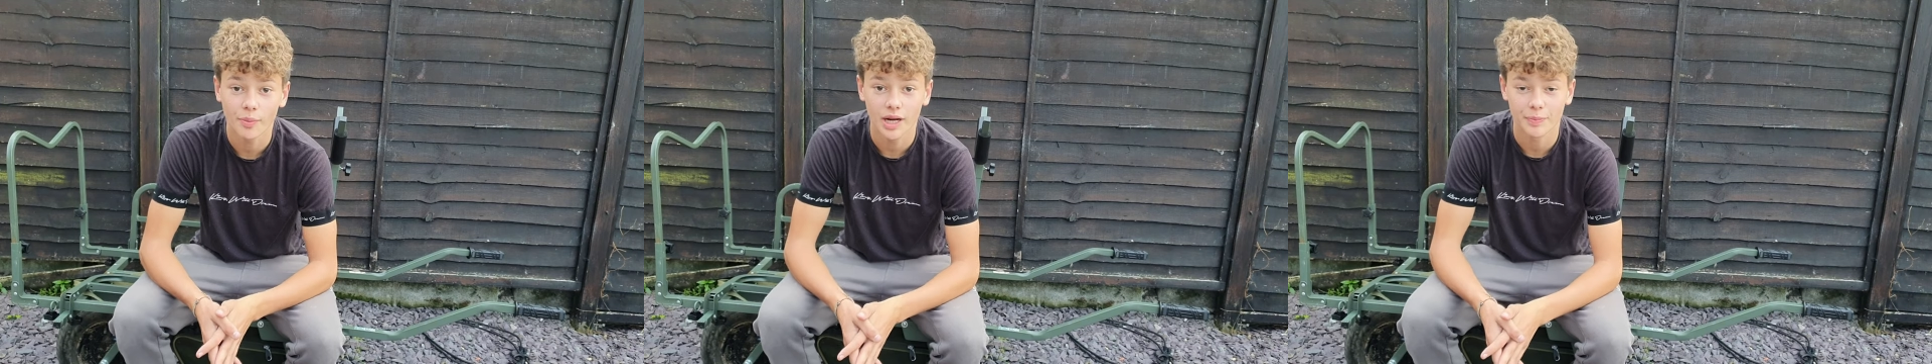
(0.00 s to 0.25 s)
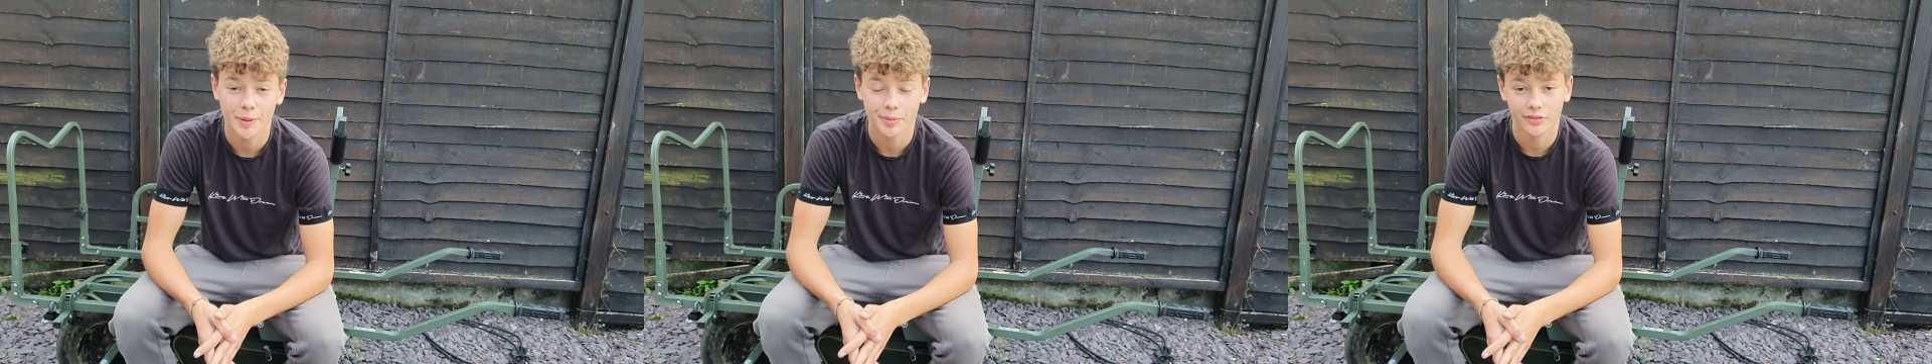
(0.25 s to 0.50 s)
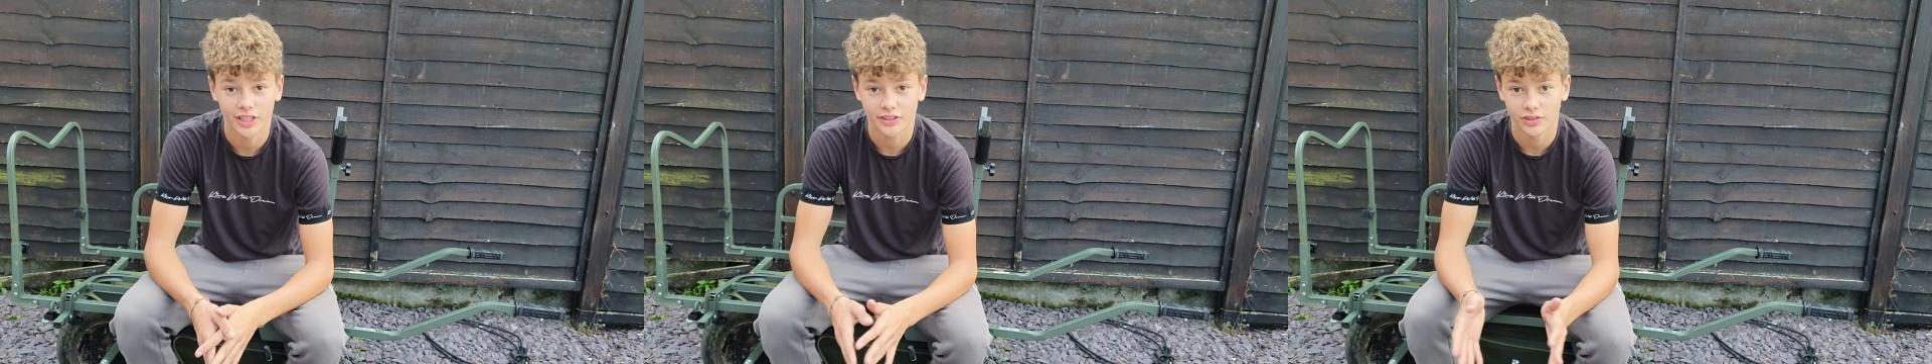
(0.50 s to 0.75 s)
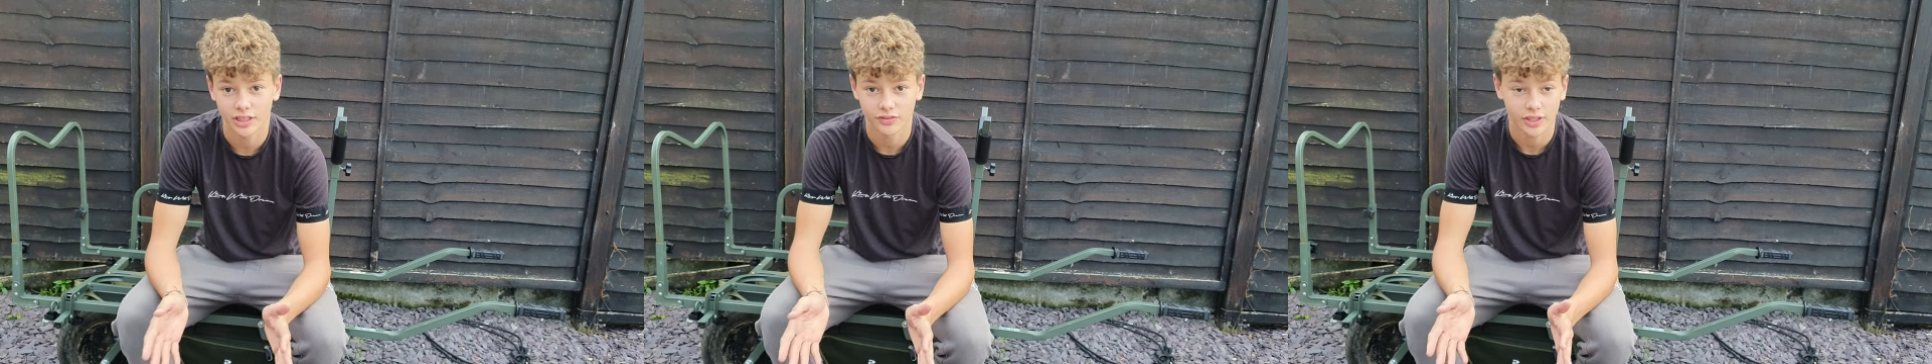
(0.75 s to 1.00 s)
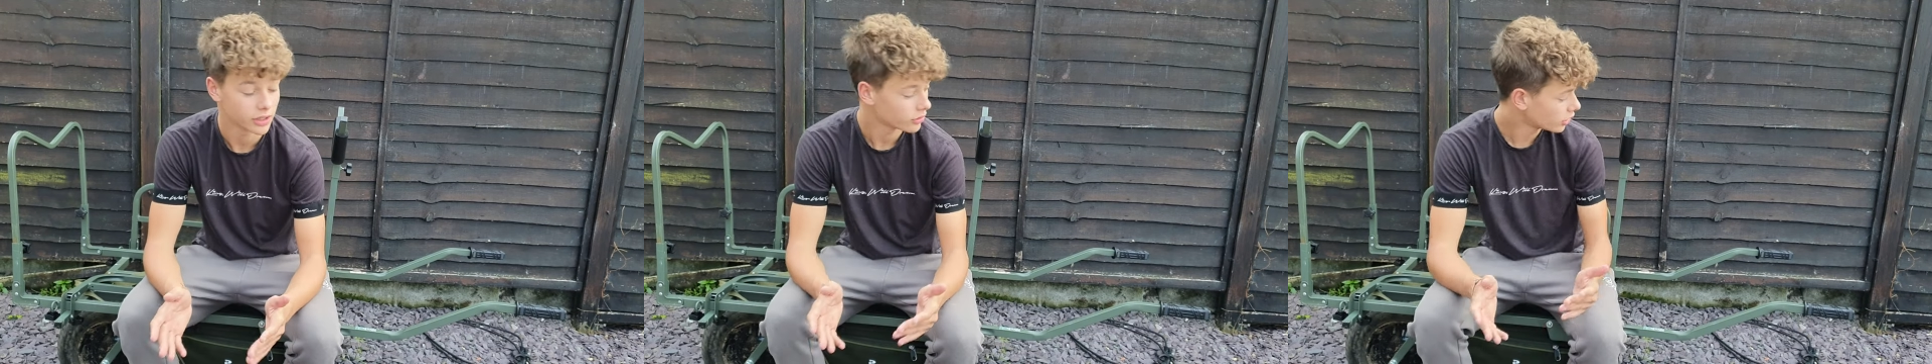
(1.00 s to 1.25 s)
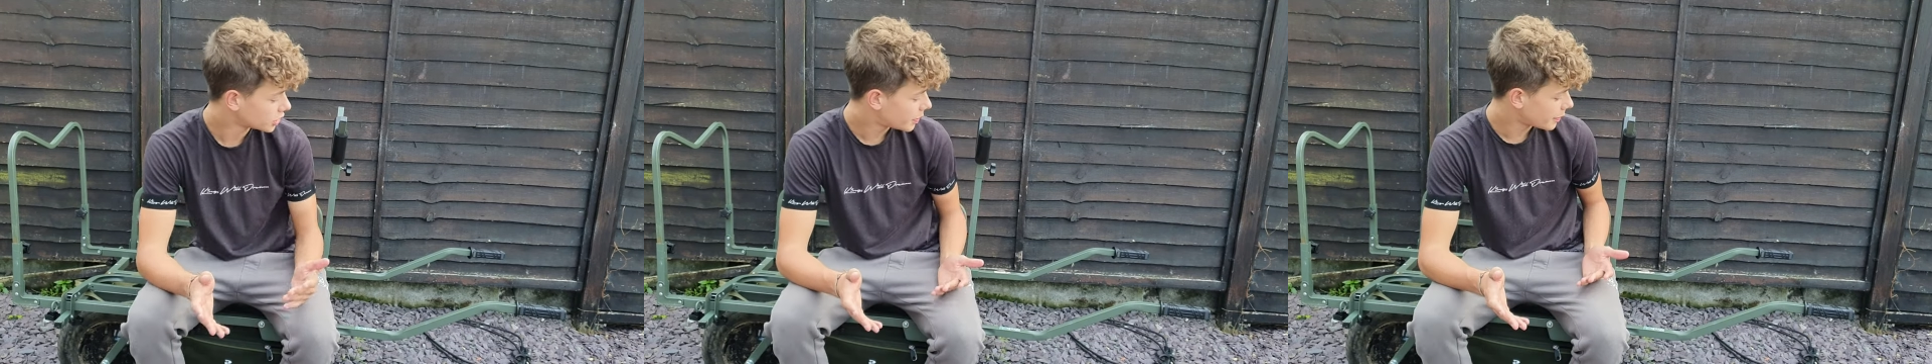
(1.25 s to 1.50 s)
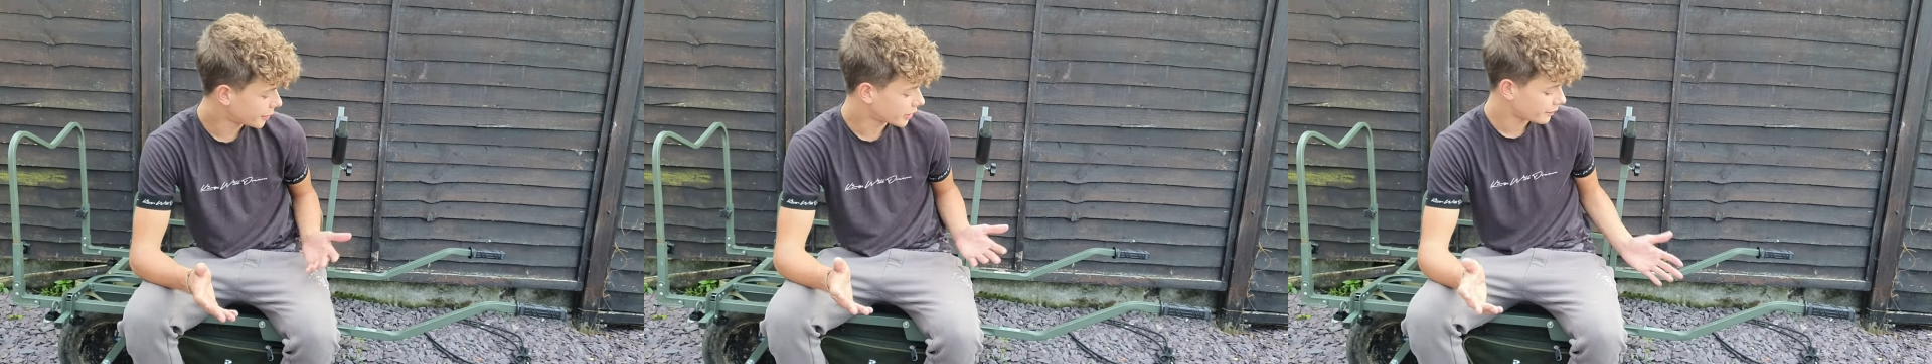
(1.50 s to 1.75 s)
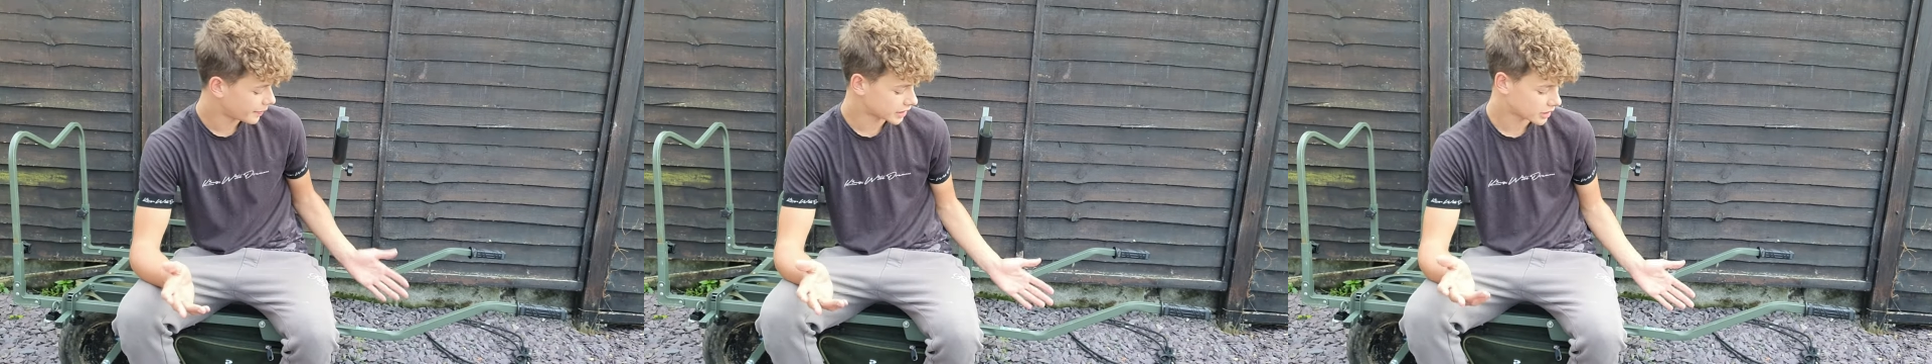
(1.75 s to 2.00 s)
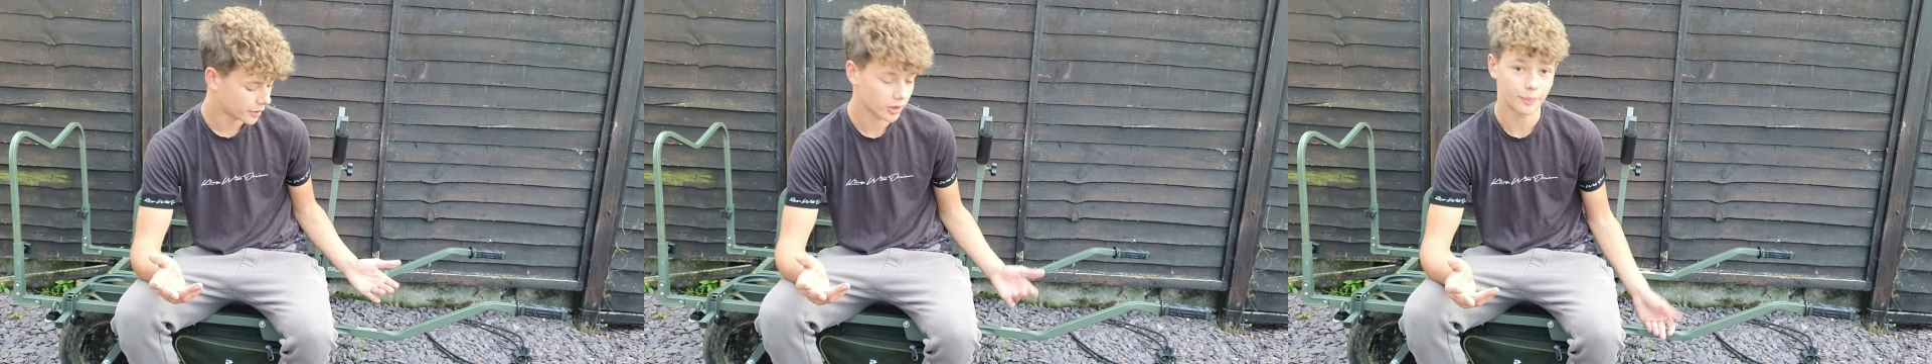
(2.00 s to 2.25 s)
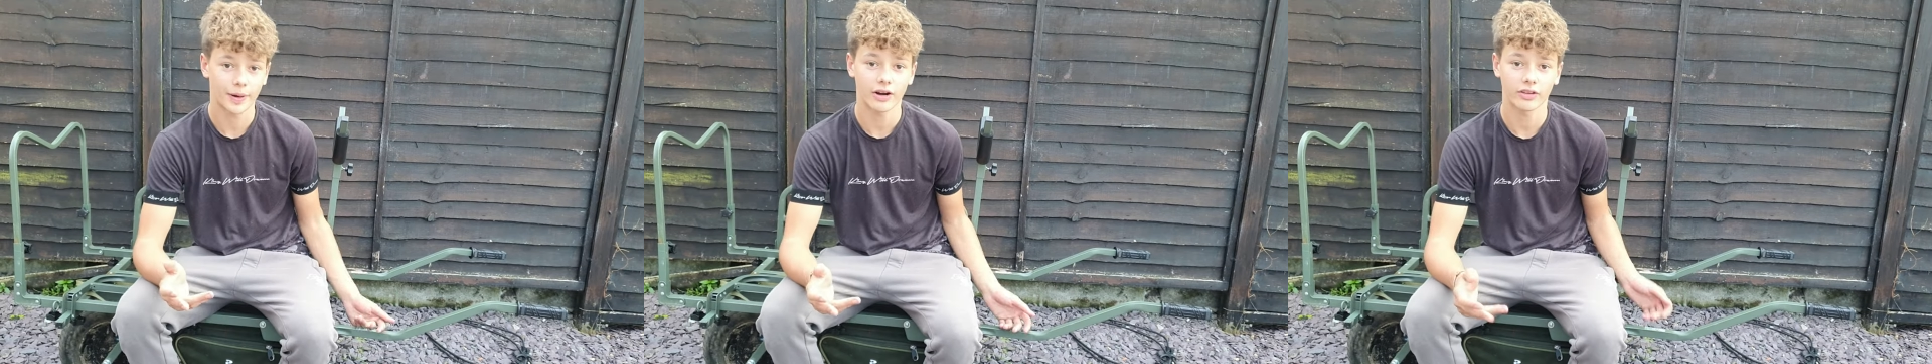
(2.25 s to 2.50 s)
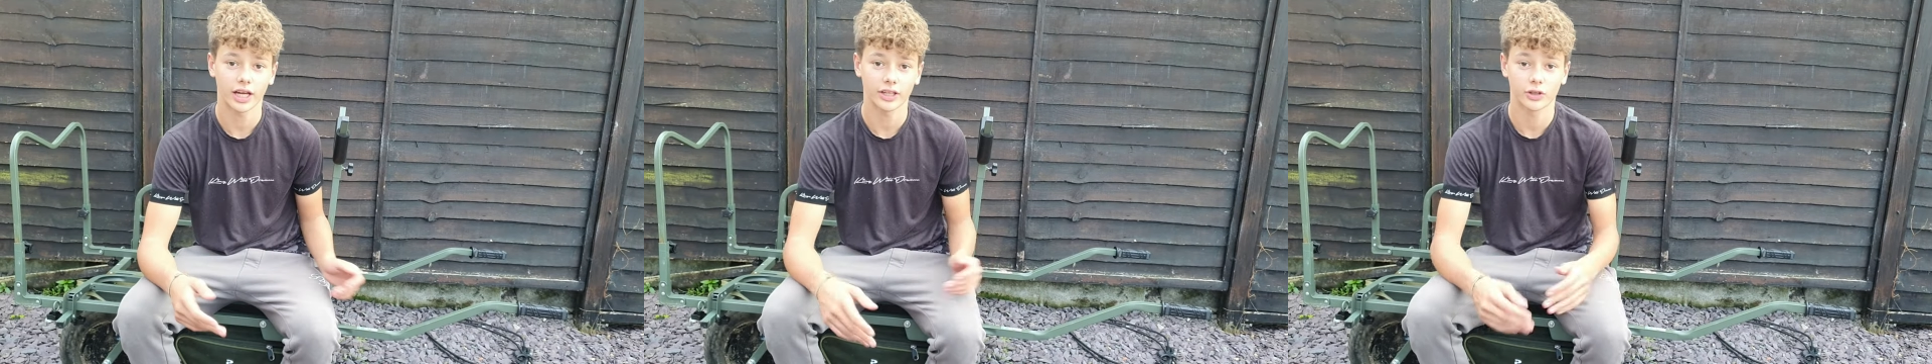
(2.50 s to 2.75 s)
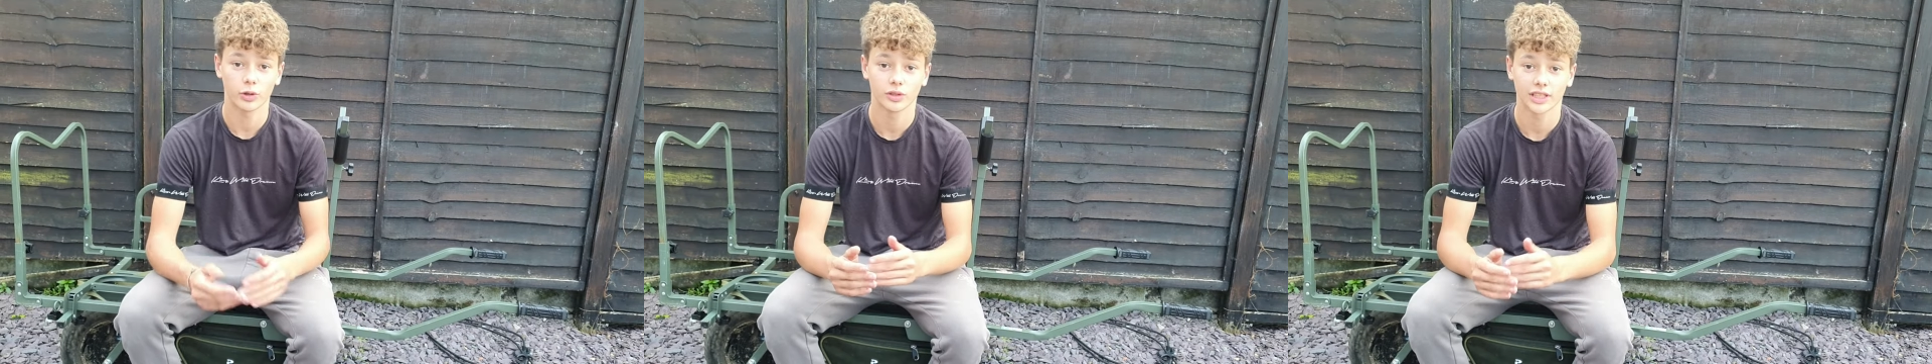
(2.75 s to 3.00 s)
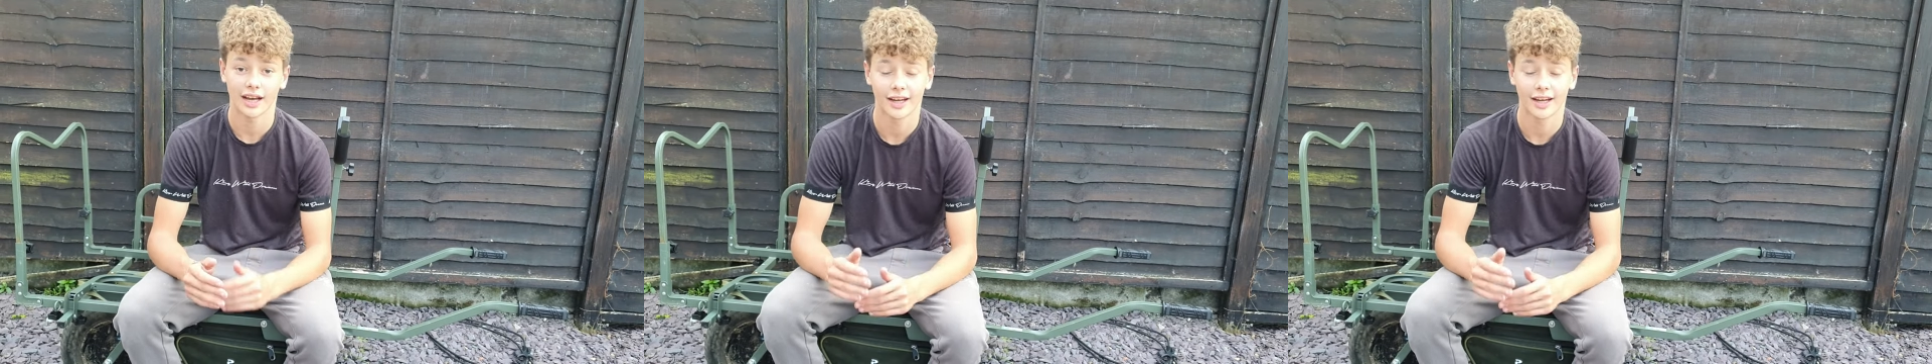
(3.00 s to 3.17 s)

many people have asked for this video, loads of people keep asking about the barrow that I use,